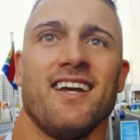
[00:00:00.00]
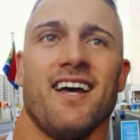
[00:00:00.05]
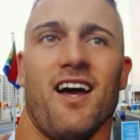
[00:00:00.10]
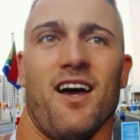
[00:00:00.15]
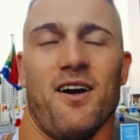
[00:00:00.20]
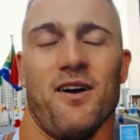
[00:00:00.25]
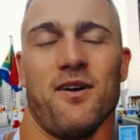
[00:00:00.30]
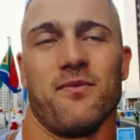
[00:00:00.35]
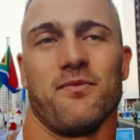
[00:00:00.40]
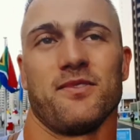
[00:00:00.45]

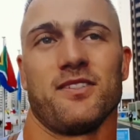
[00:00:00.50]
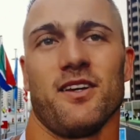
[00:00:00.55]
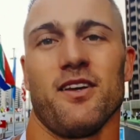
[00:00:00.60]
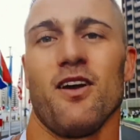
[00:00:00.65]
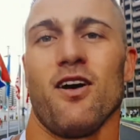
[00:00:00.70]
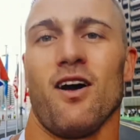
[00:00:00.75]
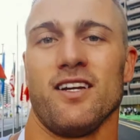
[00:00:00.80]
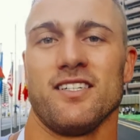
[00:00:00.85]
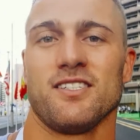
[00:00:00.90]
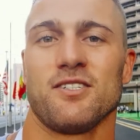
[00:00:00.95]

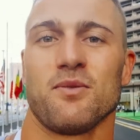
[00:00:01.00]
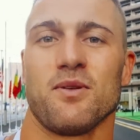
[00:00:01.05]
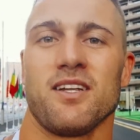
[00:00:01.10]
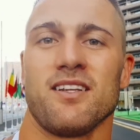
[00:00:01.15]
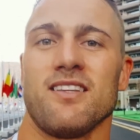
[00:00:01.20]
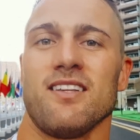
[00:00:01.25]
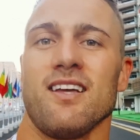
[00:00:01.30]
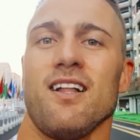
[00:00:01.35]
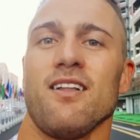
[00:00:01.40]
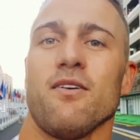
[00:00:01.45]
I just want
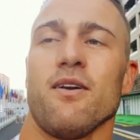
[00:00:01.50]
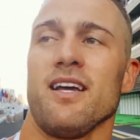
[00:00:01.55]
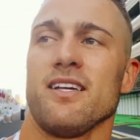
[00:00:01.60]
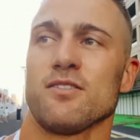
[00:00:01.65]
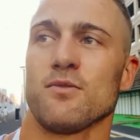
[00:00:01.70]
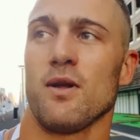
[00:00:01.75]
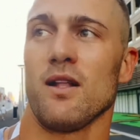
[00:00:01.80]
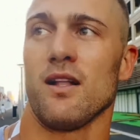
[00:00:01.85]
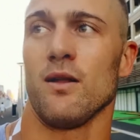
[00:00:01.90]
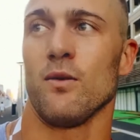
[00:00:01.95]
to tell you
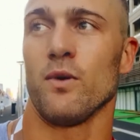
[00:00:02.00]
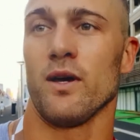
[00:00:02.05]
as well,